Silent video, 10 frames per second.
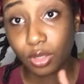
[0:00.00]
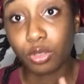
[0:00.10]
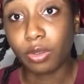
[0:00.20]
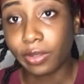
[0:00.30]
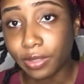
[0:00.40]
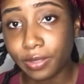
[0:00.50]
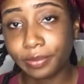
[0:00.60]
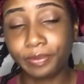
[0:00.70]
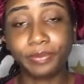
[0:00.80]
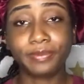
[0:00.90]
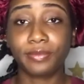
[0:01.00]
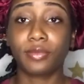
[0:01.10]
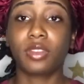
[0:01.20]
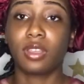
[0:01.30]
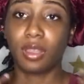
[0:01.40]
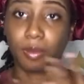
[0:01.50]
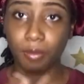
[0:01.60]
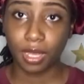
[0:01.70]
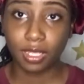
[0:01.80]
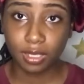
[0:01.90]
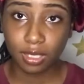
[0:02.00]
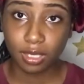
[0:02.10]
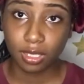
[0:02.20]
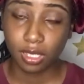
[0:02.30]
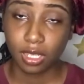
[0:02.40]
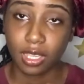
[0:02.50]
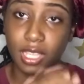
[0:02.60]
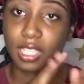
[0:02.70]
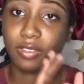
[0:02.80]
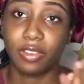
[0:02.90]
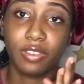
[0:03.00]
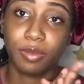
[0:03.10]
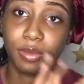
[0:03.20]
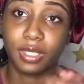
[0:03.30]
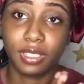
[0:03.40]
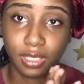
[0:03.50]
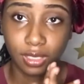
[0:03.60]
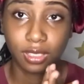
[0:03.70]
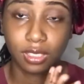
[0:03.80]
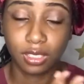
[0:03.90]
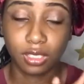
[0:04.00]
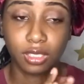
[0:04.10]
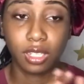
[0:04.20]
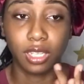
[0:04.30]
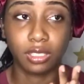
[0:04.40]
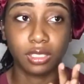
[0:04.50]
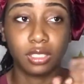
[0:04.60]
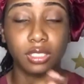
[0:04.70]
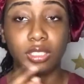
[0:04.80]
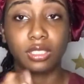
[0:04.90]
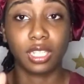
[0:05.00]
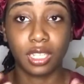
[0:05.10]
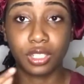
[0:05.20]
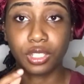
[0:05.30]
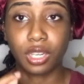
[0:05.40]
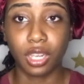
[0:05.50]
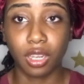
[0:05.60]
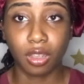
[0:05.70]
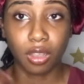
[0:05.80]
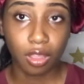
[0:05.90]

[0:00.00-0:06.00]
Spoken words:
Struggle. But it's very important to not cut your hair.